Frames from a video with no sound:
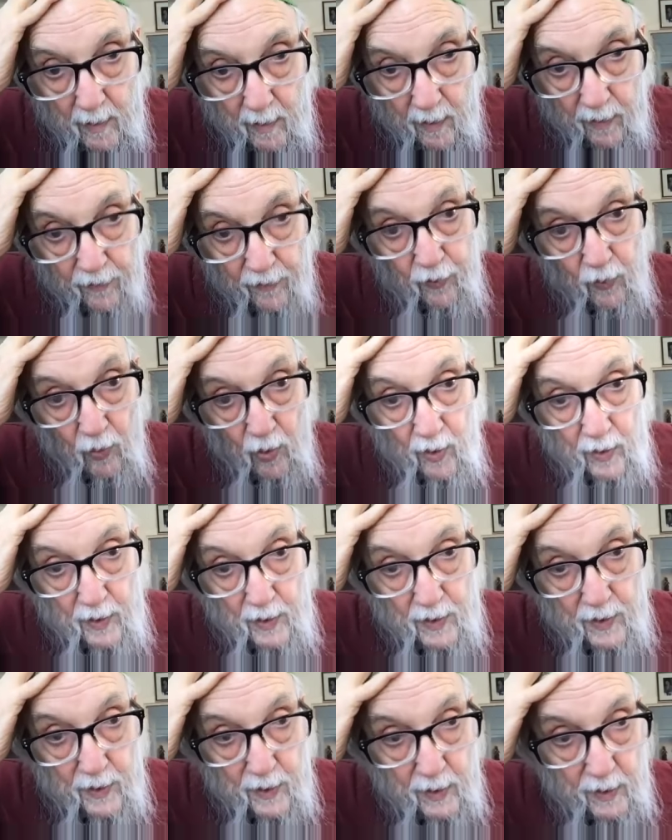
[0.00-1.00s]
the
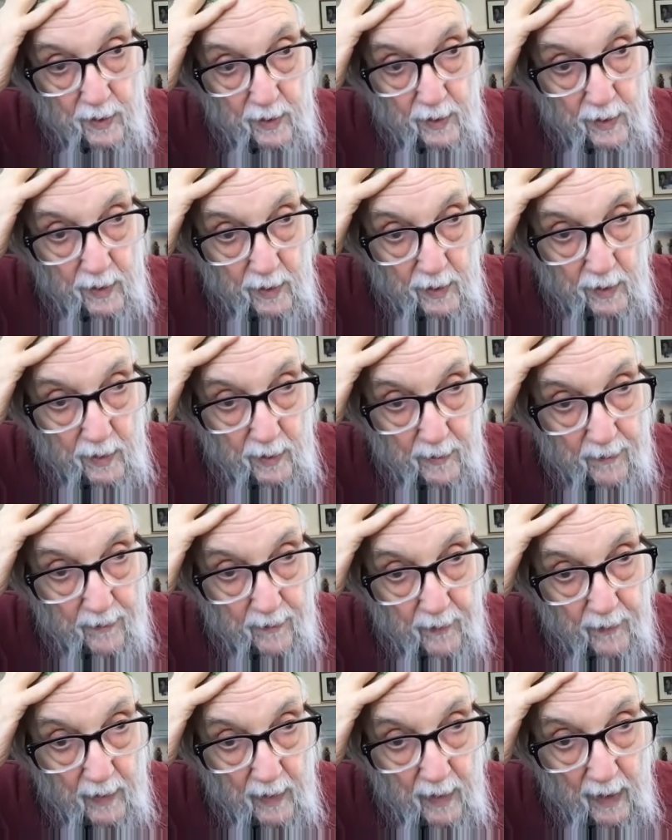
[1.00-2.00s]
voice
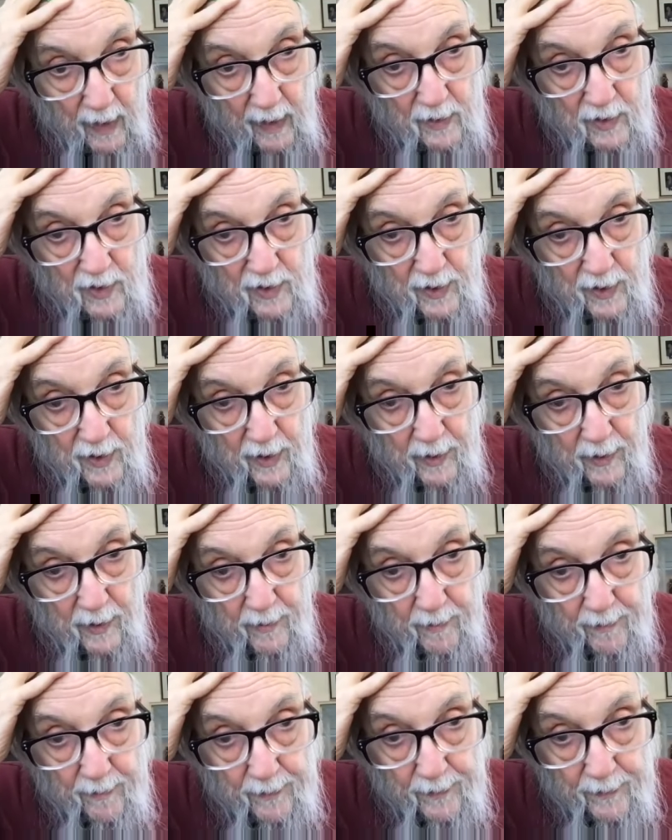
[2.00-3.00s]
had
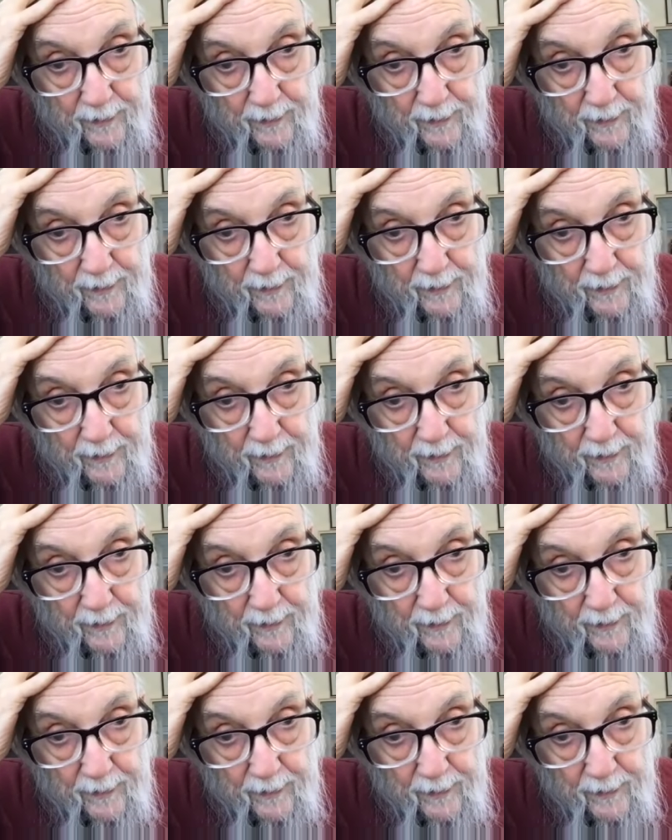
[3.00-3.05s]
said,